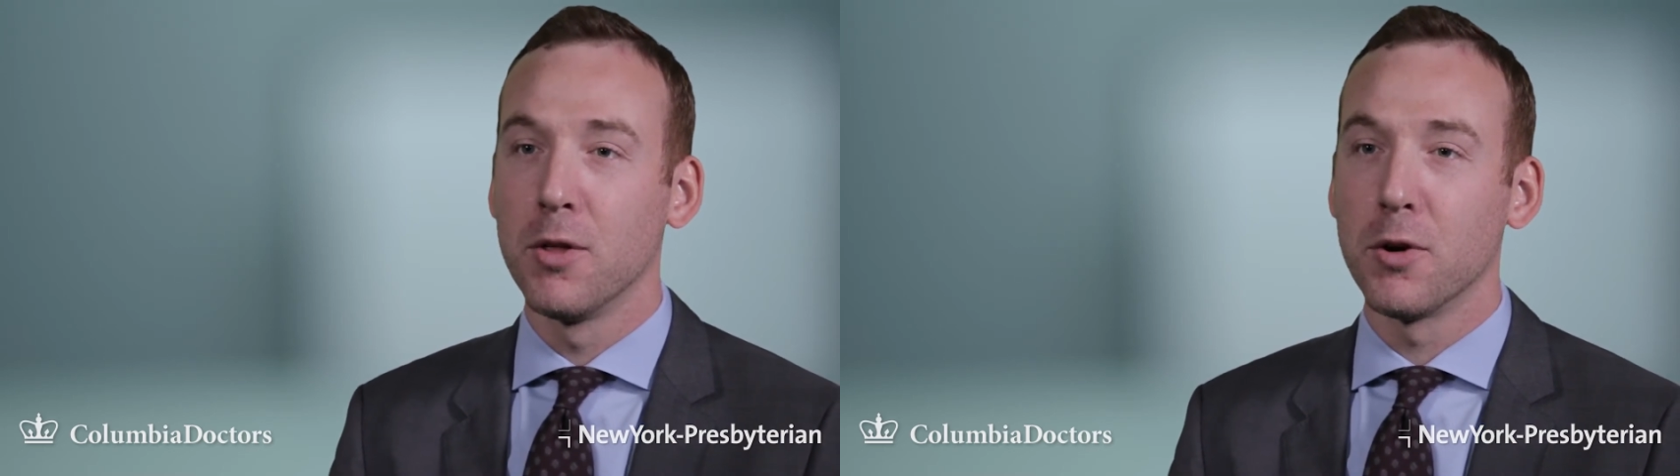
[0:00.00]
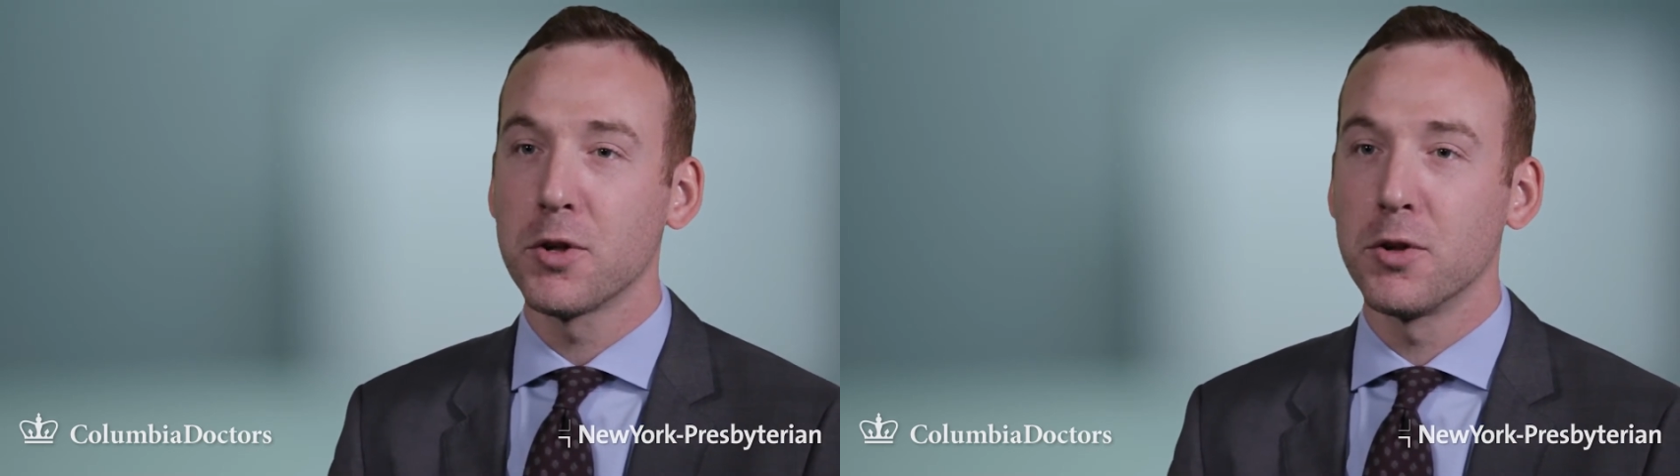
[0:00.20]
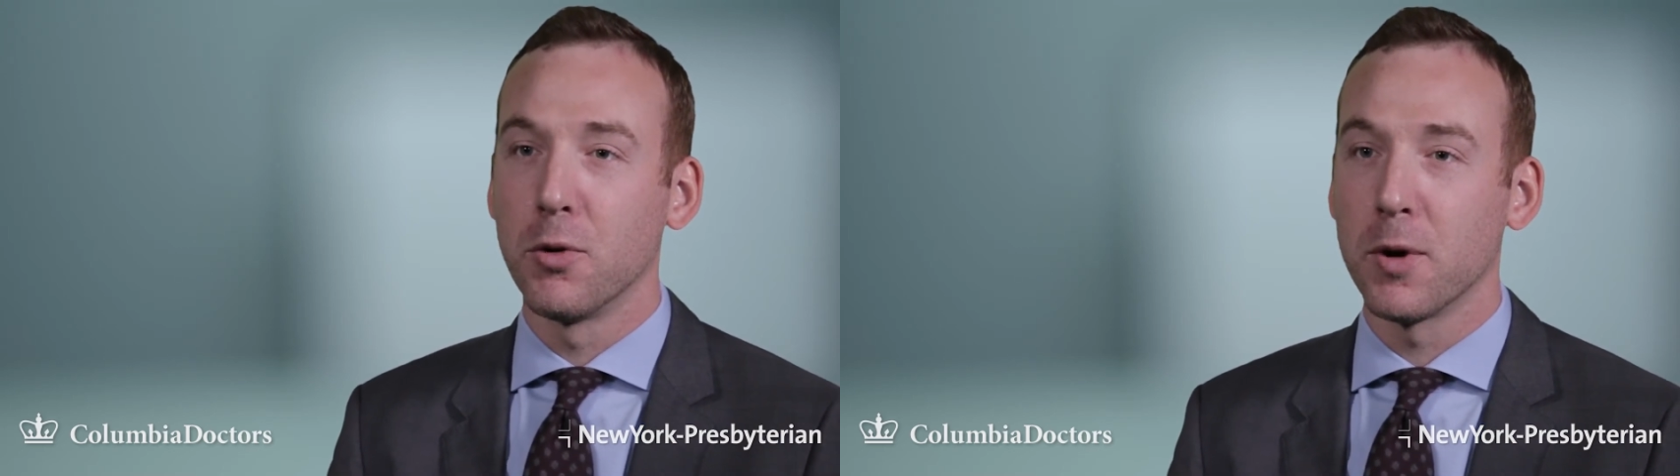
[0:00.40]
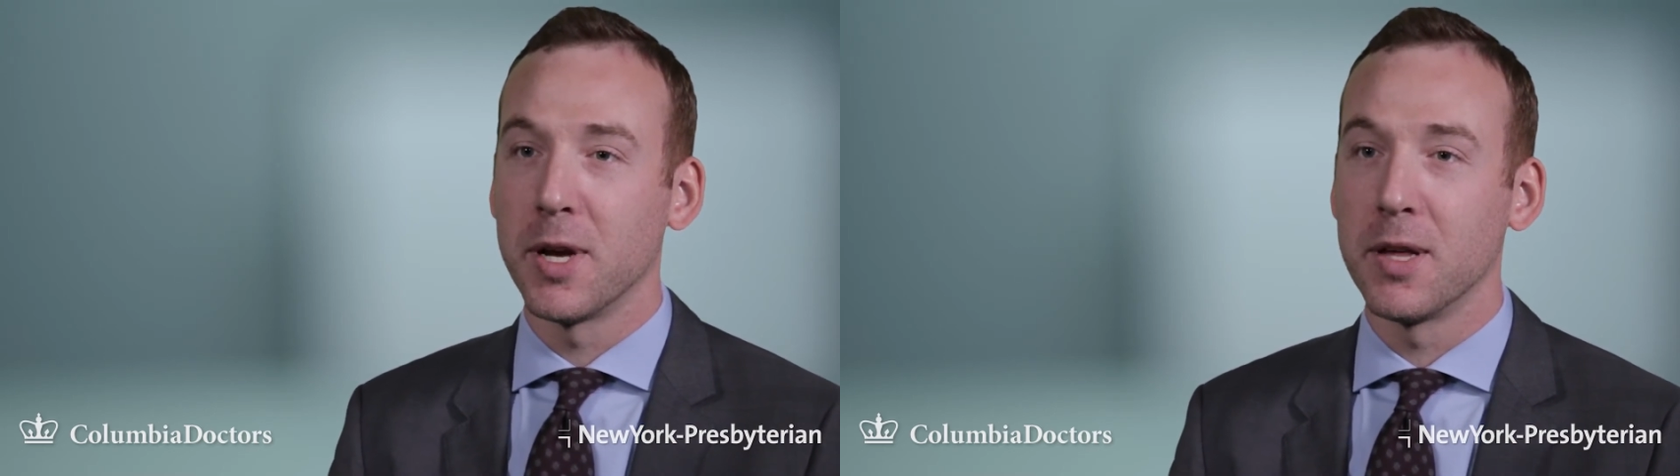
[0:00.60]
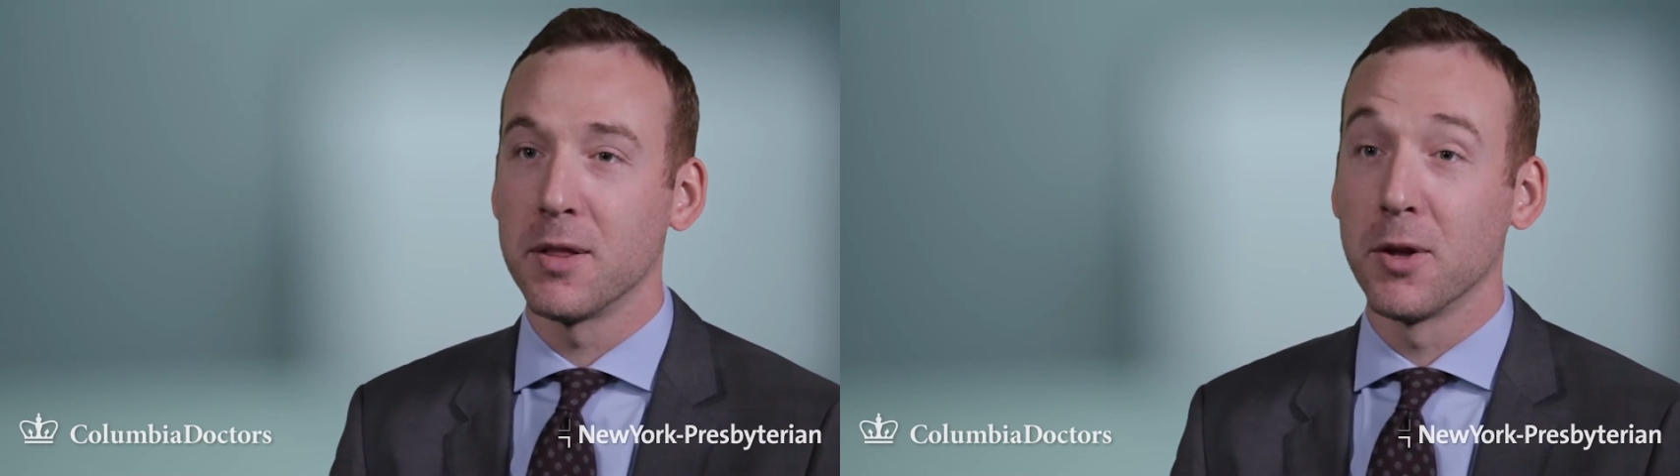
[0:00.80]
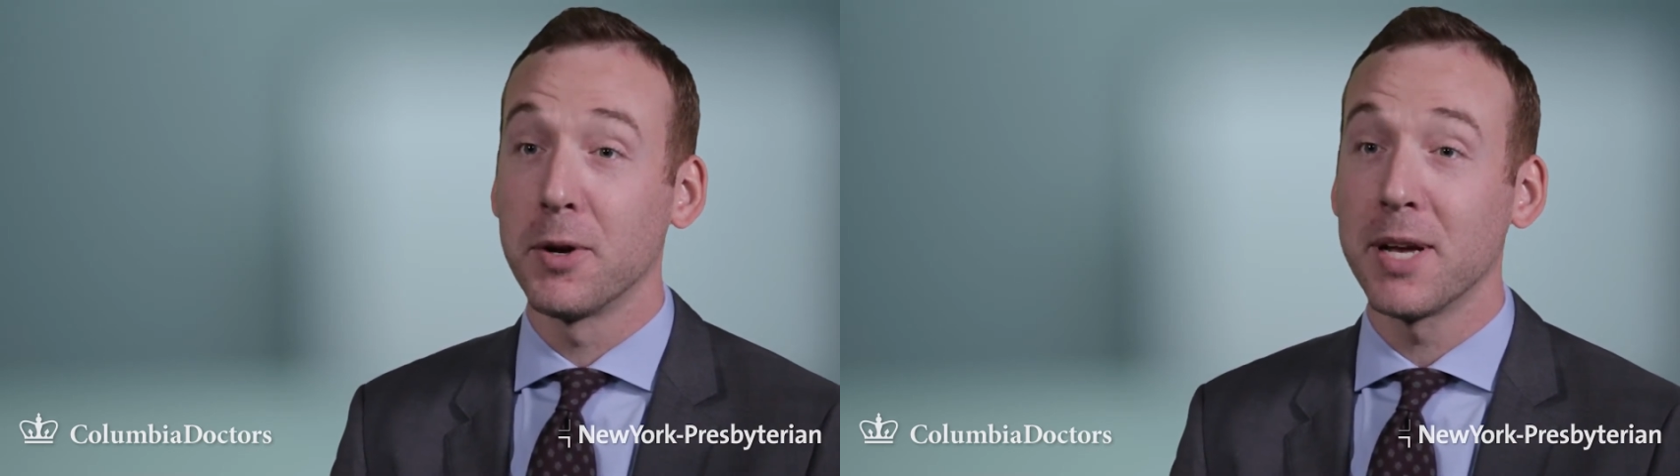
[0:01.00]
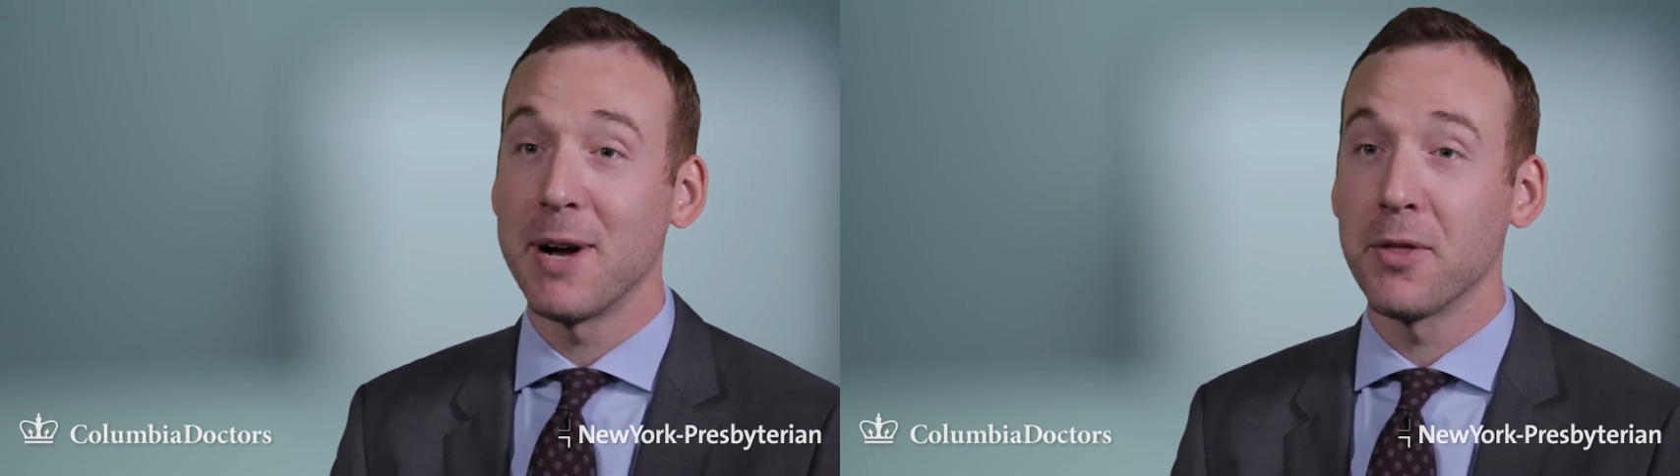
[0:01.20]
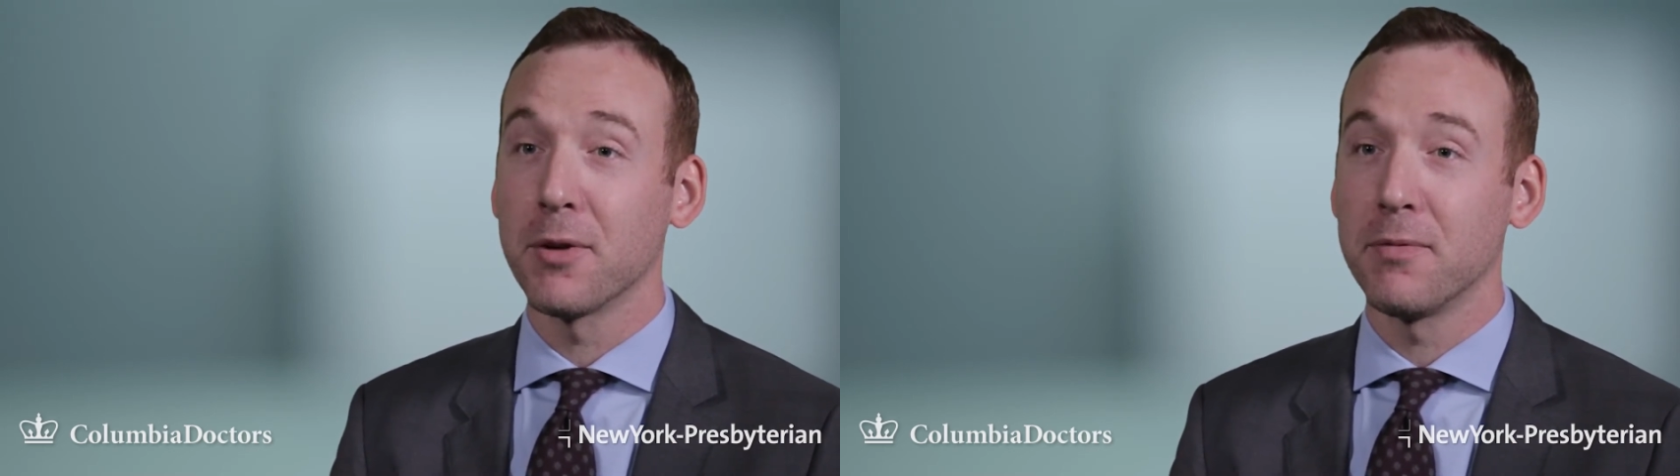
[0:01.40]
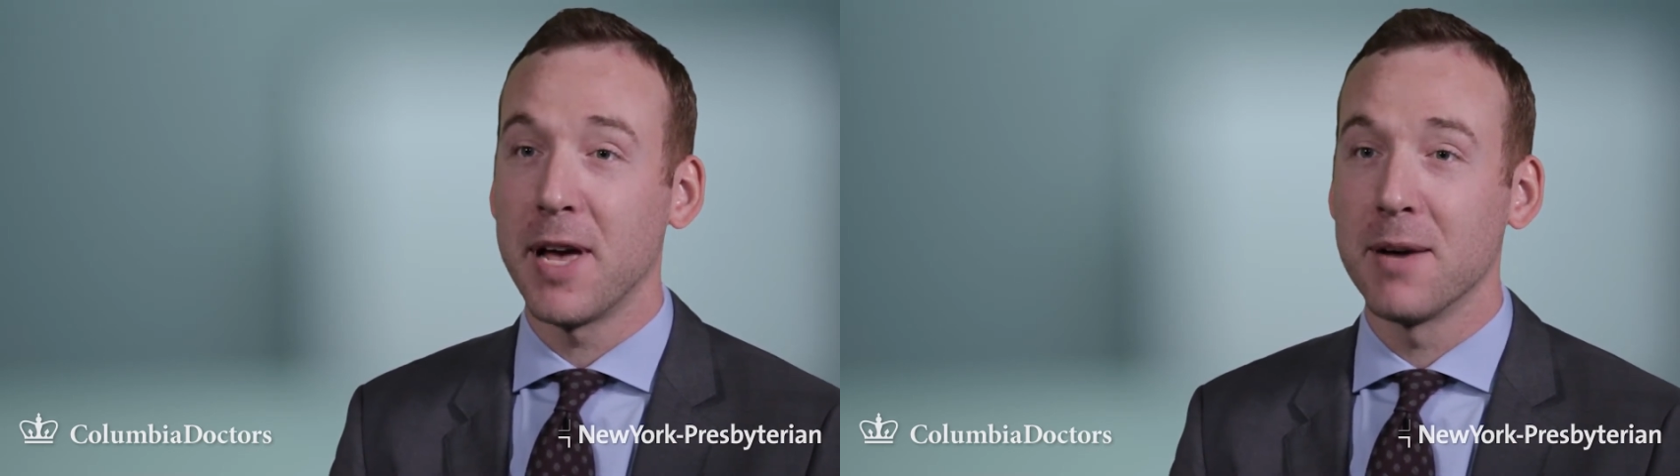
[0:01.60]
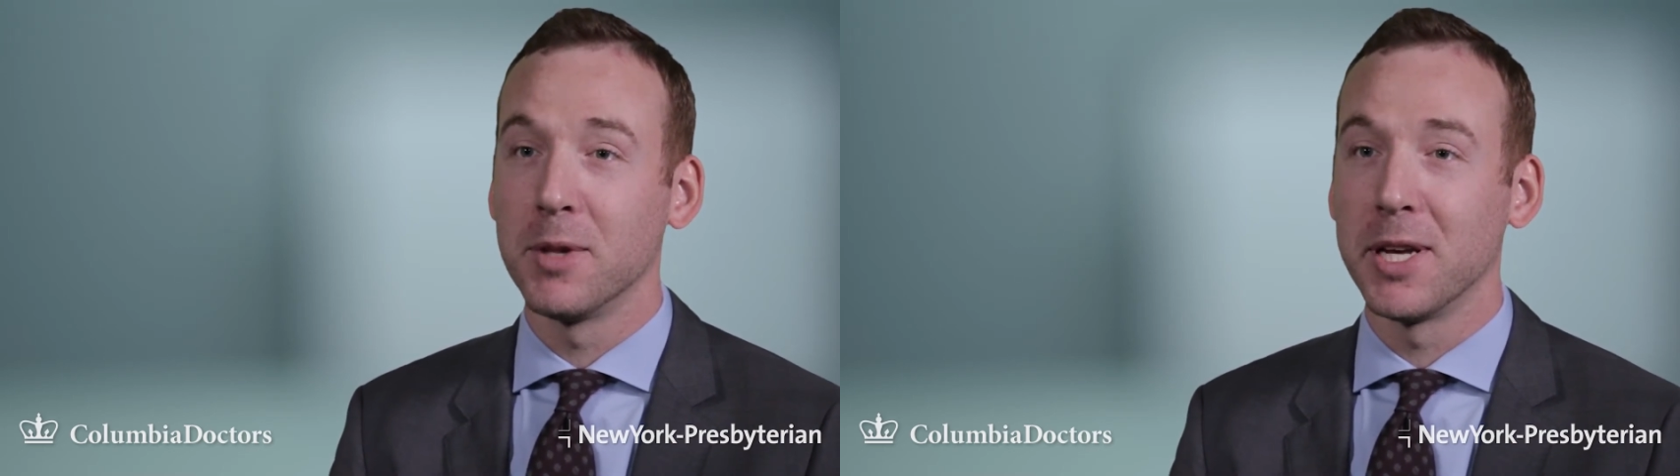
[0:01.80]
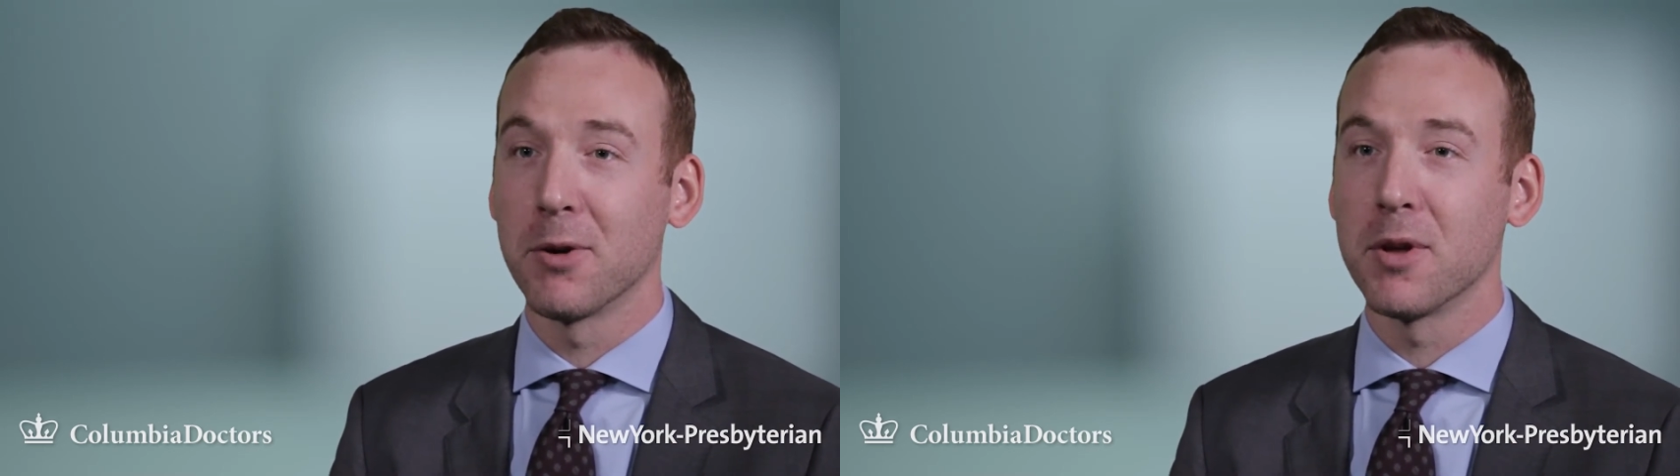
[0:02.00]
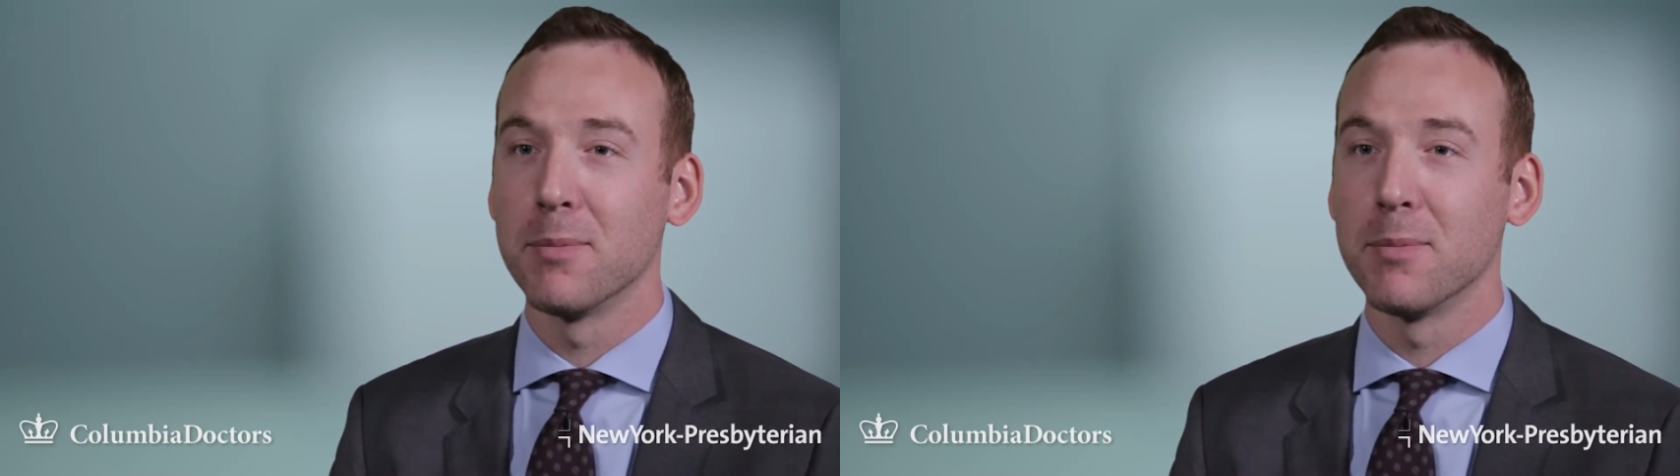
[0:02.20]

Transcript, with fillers: their stories, learning about their family or